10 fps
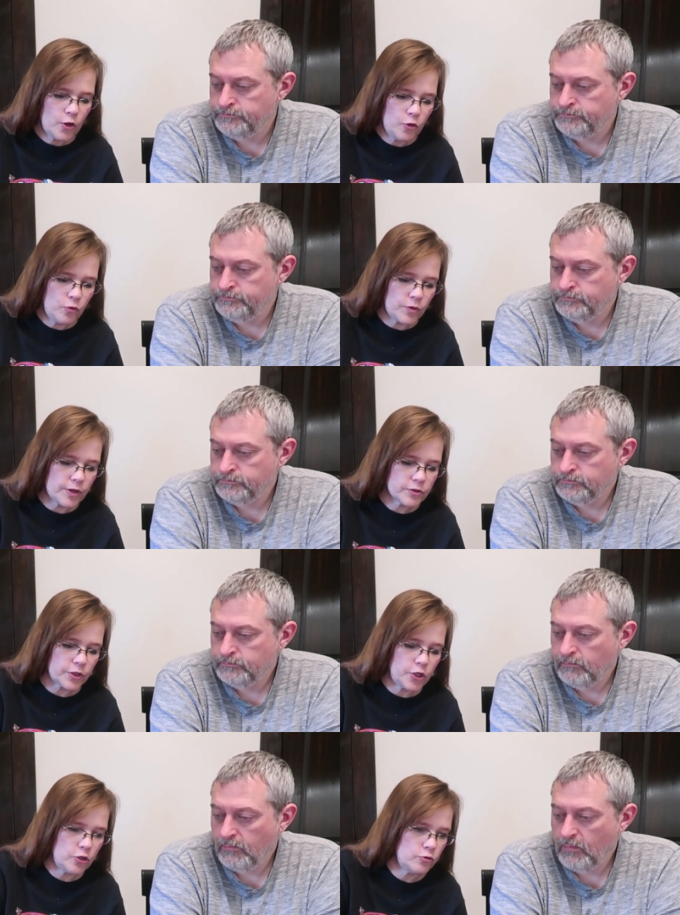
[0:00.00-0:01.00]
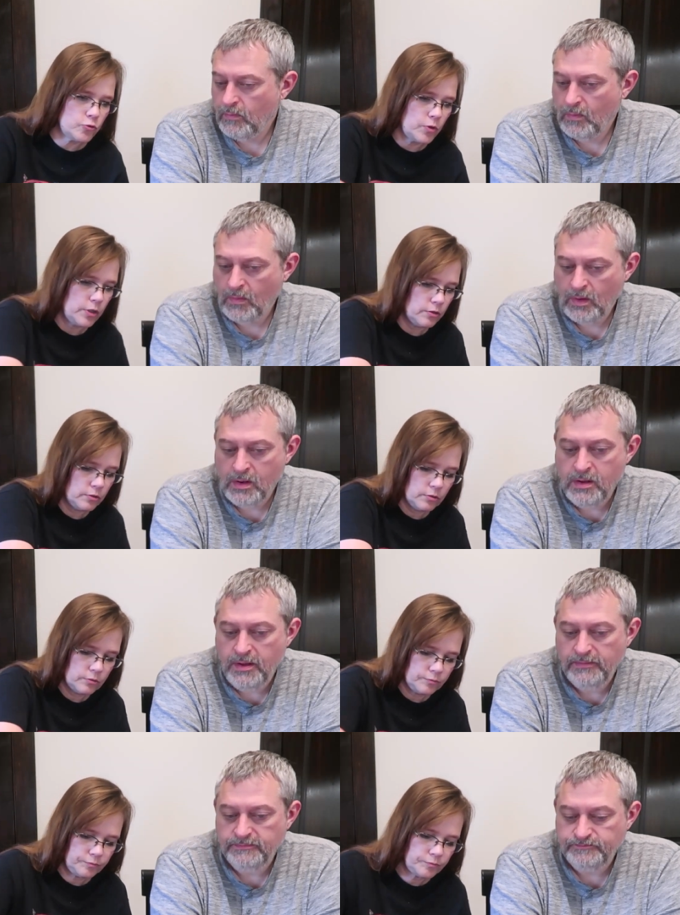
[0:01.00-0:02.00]
Speaker 1: Ooh, here's a huge one.
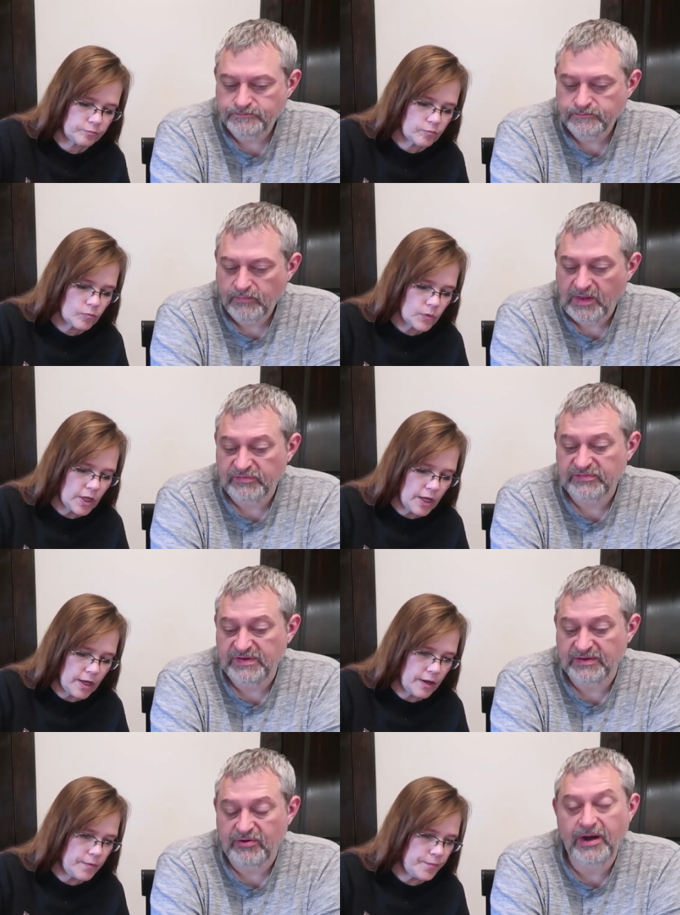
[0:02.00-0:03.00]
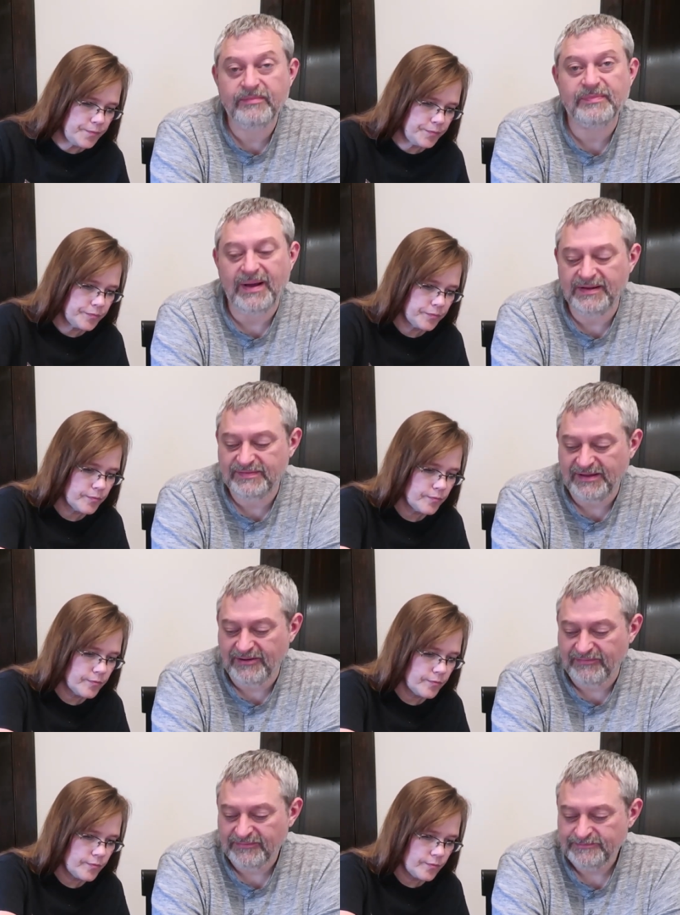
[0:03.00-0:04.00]
Speaker 2: That's ten grams by
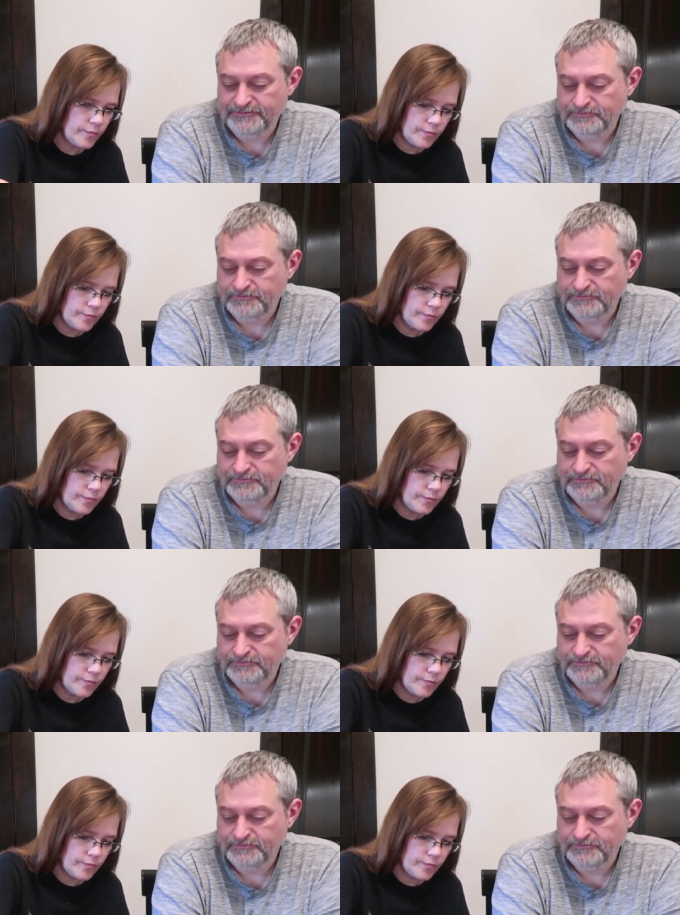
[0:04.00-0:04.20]
itself.